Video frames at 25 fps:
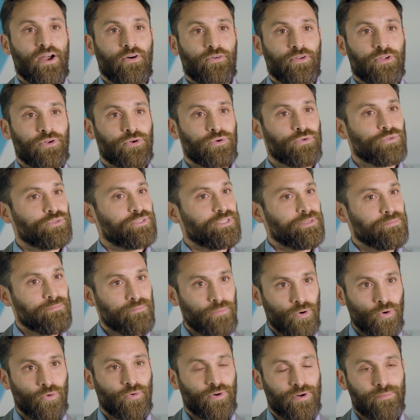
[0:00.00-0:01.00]
are recruiting
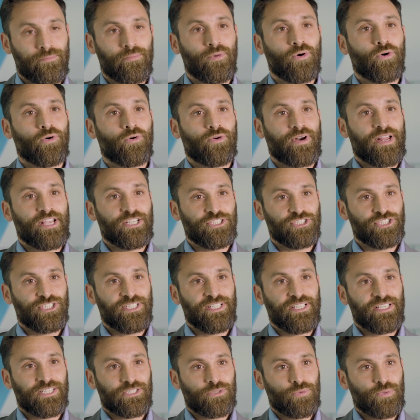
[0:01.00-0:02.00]
more and more
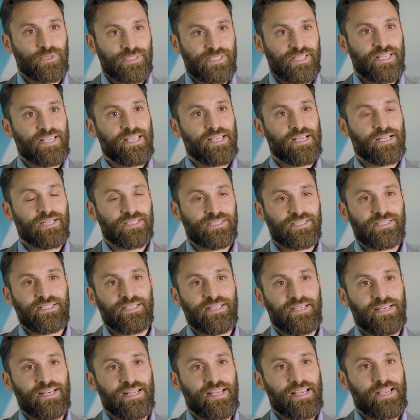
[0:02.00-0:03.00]
engineers with skills
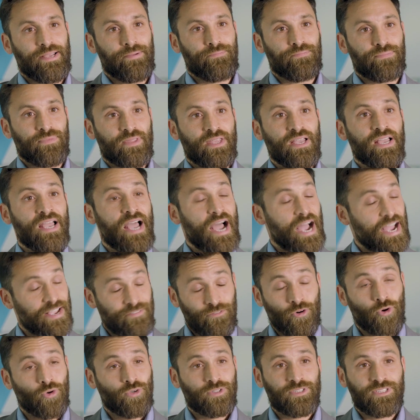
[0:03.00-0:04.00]
in high
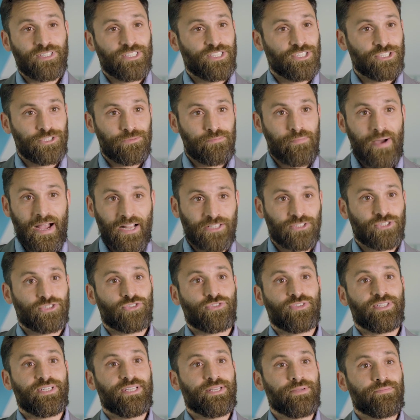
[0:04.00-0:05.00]
voltage,
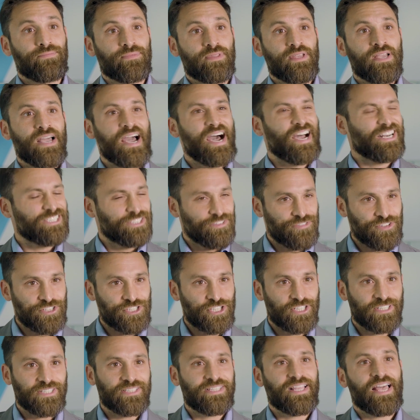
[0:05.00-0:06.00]
battery,
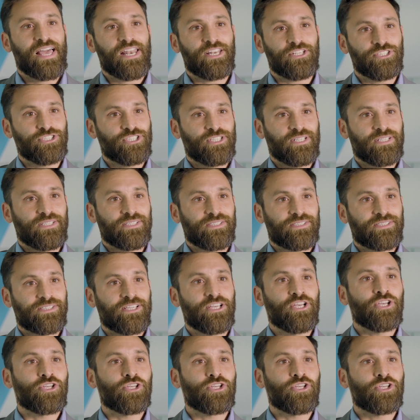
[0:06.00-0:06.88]
artificial intelligence.